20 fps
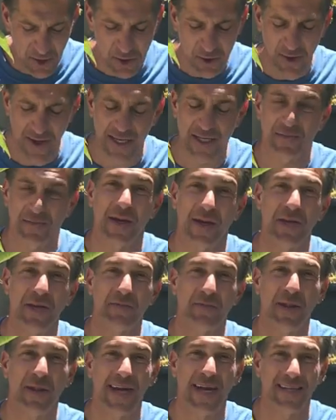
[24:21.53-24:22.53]
you transplant
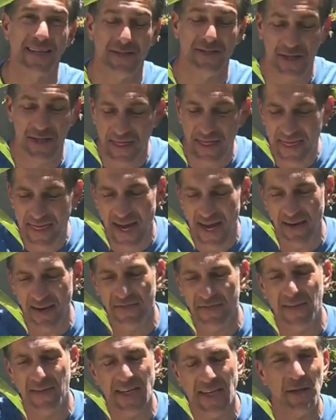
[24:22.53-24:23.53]
your plants, to then
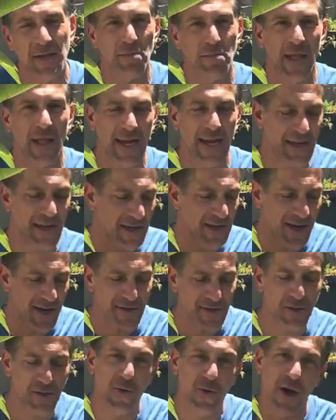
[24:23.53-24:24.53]
feed the plant and
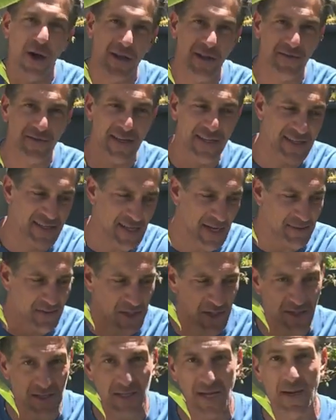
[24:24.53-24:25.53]
not do all of these
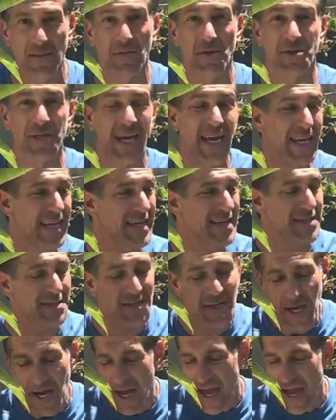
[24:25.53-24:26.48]
steps all simultaneous,